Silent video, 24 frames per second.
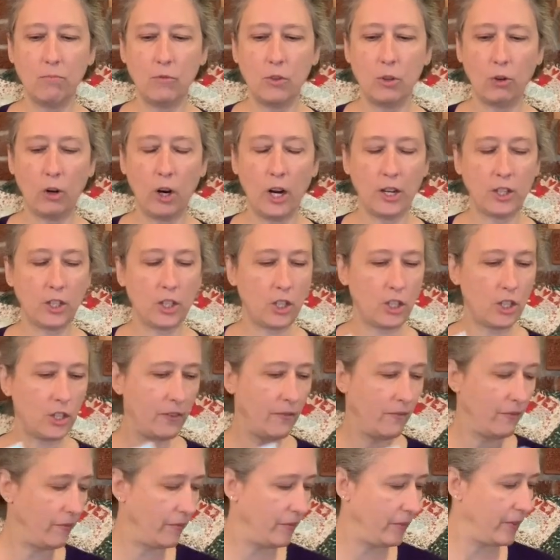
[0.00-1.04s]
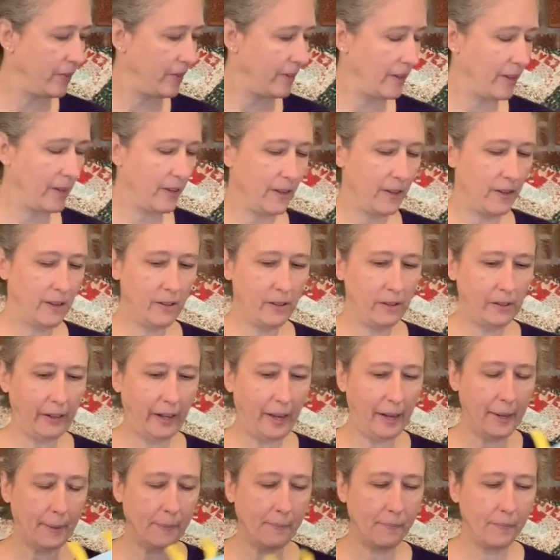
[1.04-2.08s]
crushed. Okay.